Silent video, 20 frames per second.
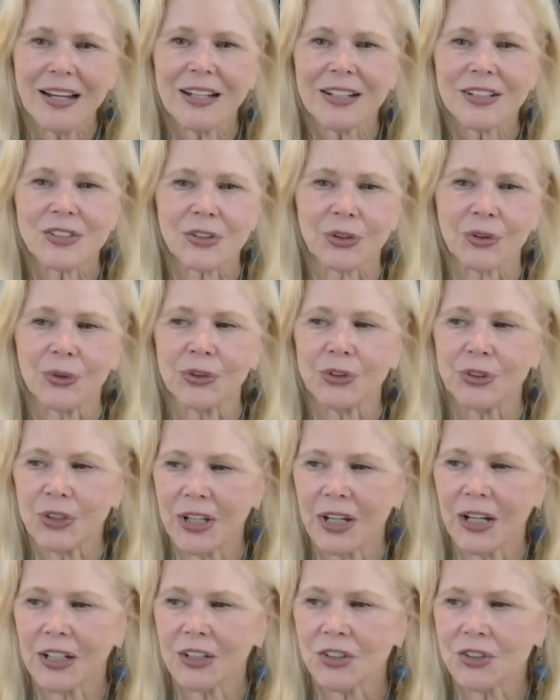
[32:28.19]
So you
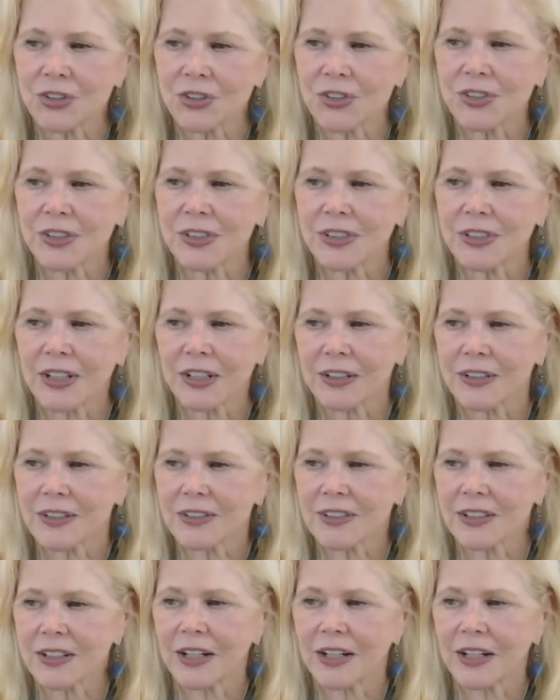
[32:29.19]
can't just sit down and say,